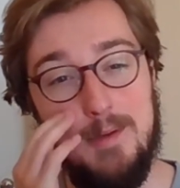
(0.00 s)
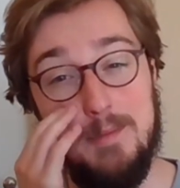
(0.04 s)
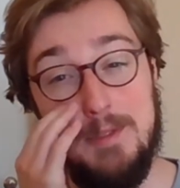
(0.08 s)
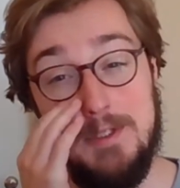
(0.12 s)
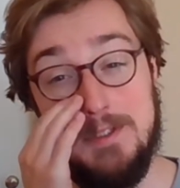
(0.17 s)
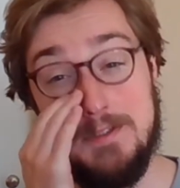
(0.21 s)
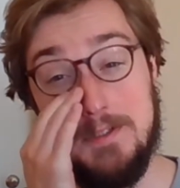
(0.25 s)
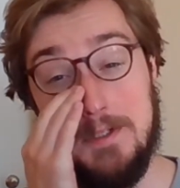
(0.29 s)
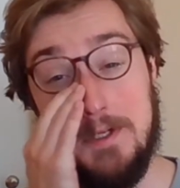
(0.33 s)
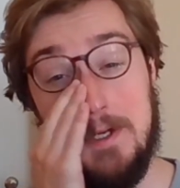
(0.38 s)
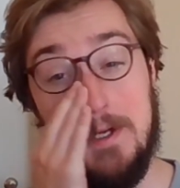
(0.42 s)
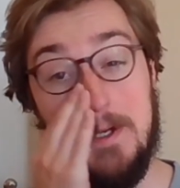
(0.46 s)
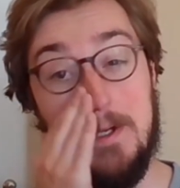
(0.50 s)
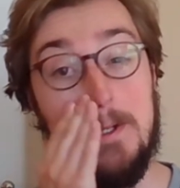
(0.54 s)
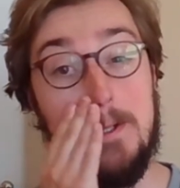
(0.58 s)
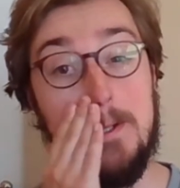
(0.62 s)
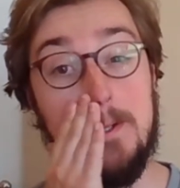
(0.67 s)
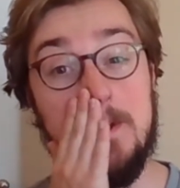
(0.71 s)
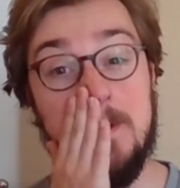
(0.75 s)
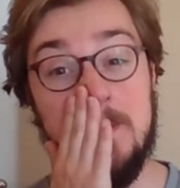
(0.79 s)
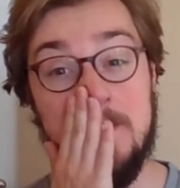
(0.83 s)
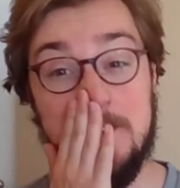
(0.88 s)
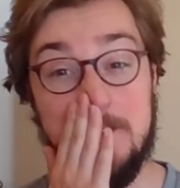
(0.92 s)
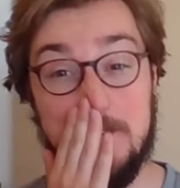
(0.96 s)
is our
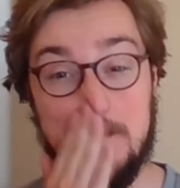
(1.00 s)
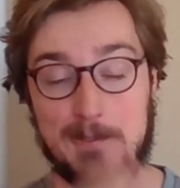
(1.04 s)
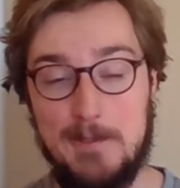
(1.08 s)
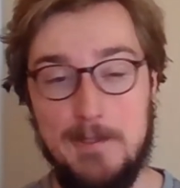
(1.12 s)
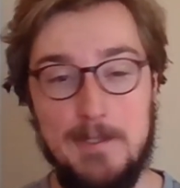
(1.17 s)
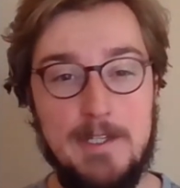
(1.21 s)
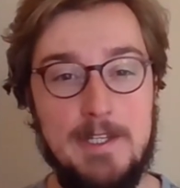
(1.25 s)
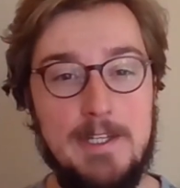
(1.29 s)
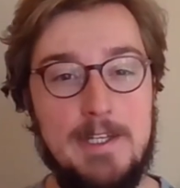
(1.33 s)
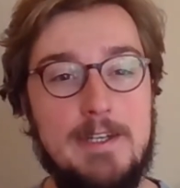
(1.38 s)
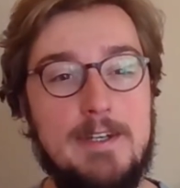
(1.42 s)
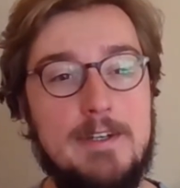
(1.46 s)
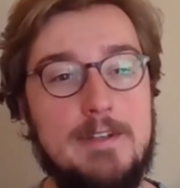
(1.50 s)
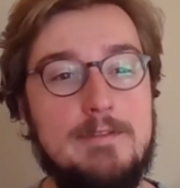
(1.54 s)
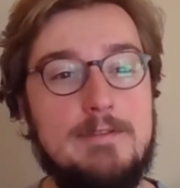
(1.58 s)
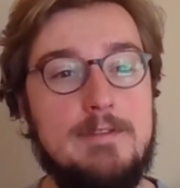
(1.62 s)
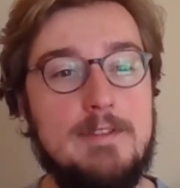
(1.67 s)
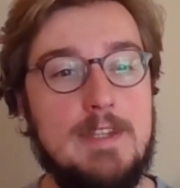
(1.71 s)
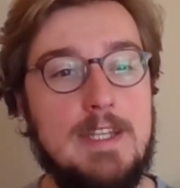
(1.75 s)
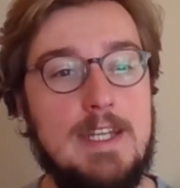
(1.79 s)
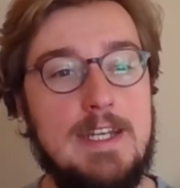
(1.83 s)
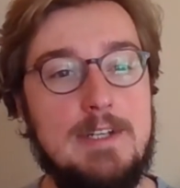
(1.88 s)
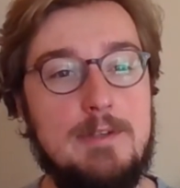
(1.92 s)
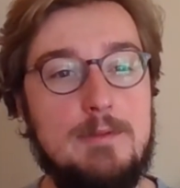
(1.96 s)
control
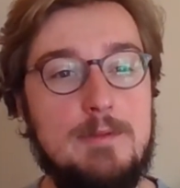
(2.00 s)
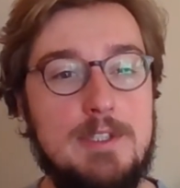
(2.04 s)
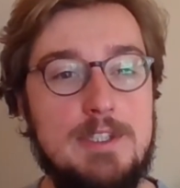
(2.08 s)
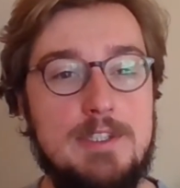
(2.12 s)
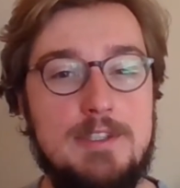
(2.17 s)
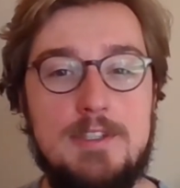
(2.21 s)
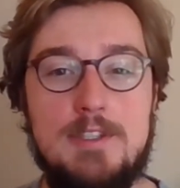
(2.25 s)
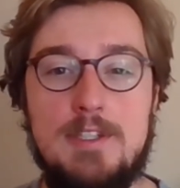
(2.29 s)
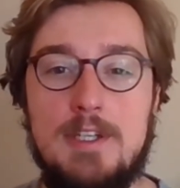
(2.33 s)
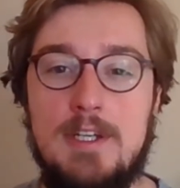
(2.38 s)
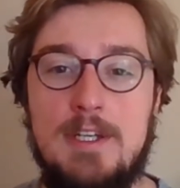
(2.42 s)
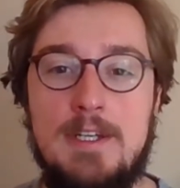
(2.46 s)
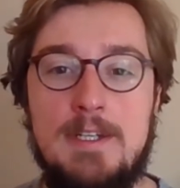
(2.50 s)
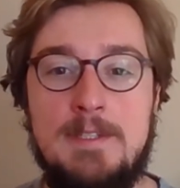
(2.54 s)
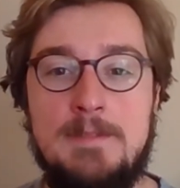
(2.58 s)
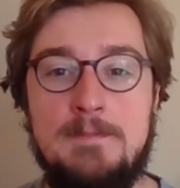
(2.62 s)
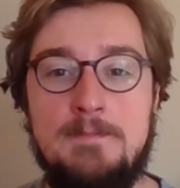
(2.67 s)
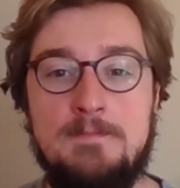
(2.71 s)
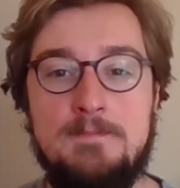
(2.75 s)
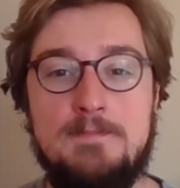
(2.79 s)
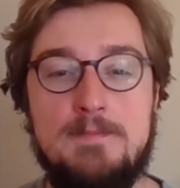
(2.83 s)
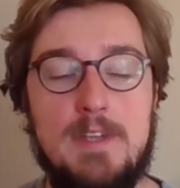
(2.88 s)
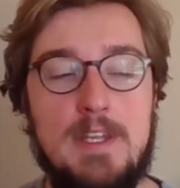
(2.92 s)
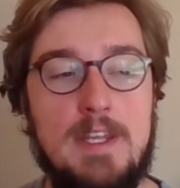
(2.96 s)
of language
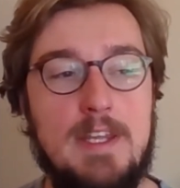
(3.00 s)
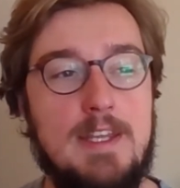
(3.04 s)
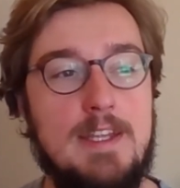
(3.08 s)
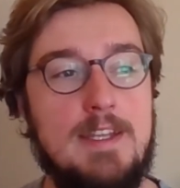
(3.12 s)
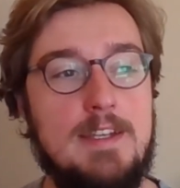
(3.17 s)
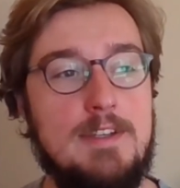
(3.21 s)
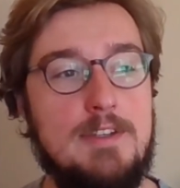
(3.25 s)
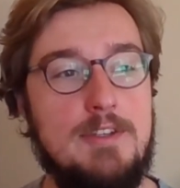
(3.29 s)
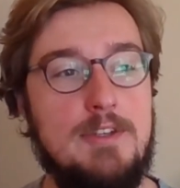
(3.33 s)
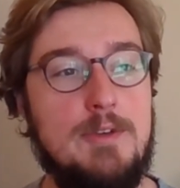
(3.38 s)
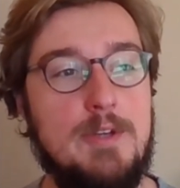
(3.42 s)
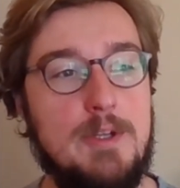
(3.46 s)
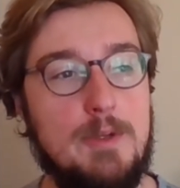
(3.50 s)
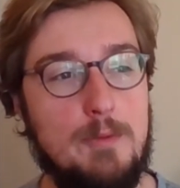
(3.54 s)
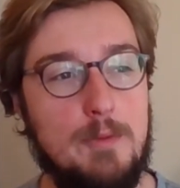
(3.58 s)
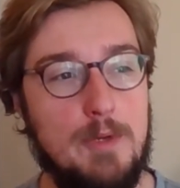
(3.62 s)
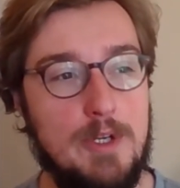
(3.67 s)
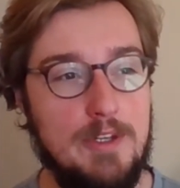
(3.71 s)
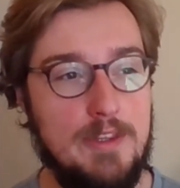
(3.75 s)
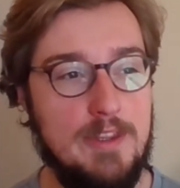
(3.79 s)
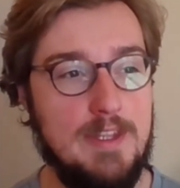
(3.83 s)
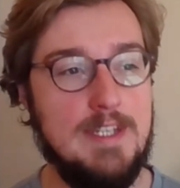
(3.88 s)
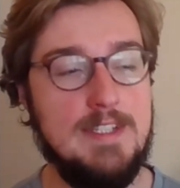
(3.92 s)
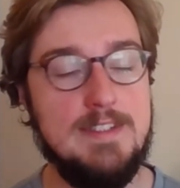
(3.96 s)
and doing
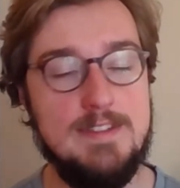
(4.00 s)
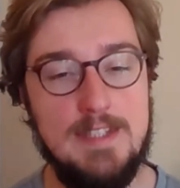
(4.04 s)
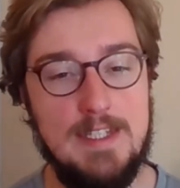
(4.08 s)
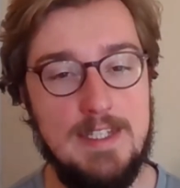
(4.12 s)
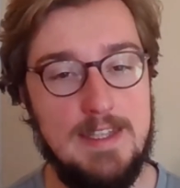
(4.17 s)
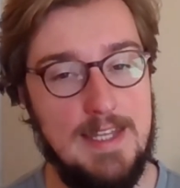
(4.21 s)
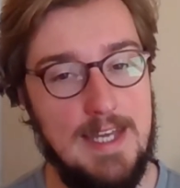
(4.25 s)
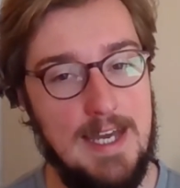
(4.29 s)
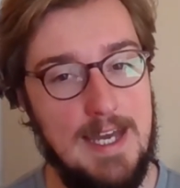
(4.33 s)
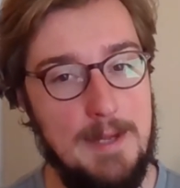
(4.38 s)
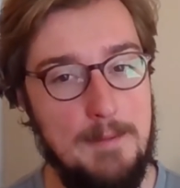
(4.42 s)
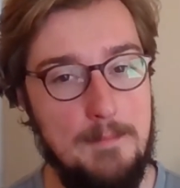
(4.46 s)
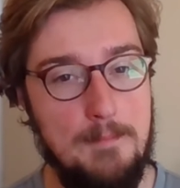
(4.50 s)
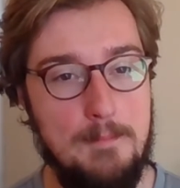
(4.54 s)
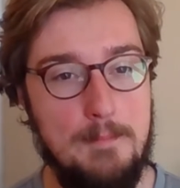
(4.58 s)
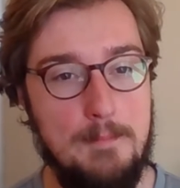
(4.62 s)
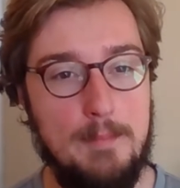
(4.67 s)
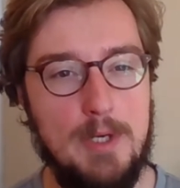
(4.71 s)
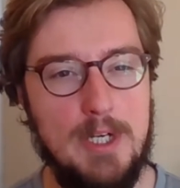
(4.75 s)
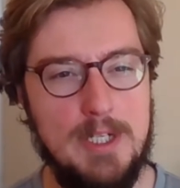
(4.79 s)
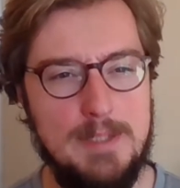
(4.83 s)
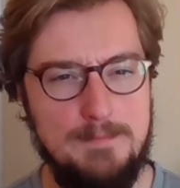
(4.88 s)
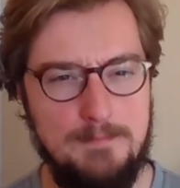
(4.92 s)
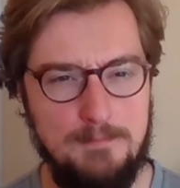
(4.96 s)
weird things like that.
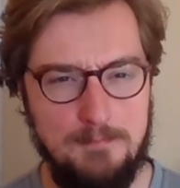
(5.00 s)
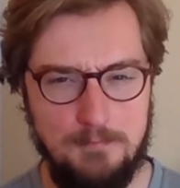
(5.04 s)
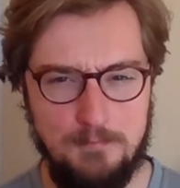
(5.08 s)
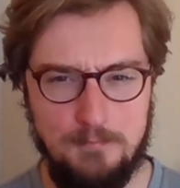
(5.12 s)
But